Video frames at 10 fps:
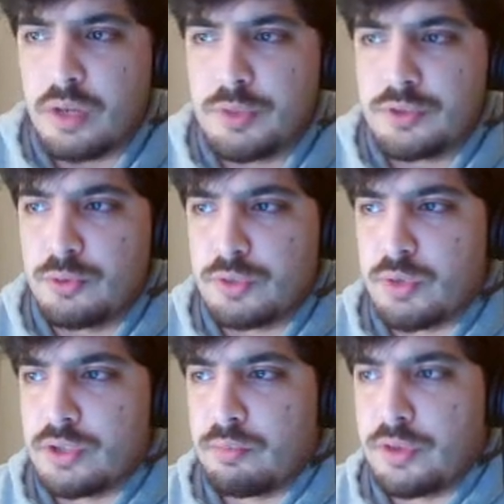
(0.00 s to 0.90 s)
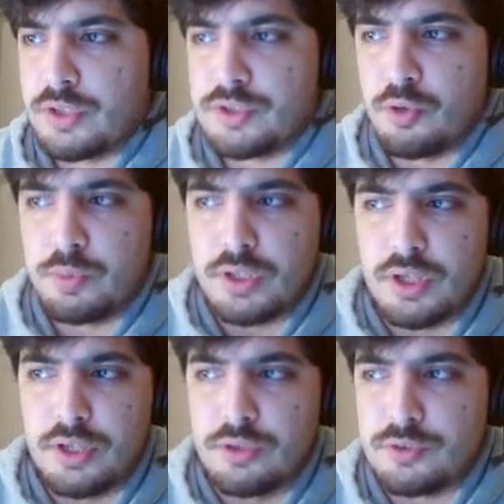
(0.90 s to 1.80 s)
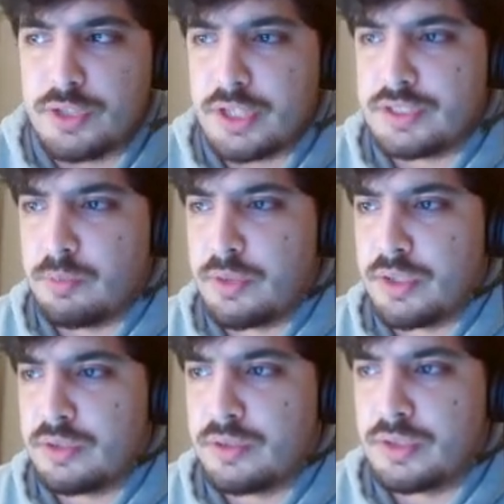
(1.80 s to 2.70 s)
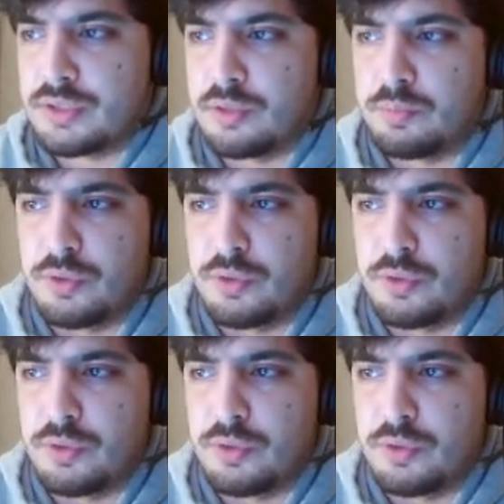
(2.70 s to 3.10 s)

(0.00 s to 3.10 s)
just doing random things, hoping that it looks like something at some